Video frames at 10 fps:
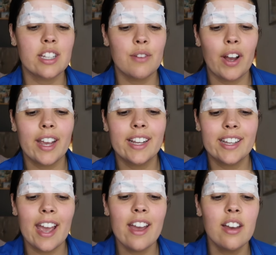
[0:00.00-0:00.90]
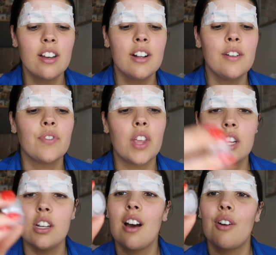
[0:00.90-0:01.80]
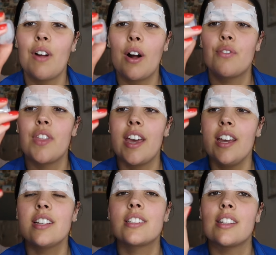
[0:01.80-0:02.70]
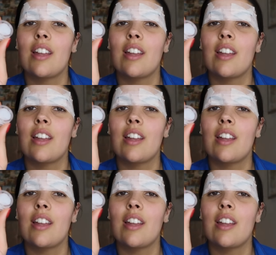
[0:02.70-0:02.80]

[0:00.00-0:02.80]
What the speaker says: If I can get enough out of this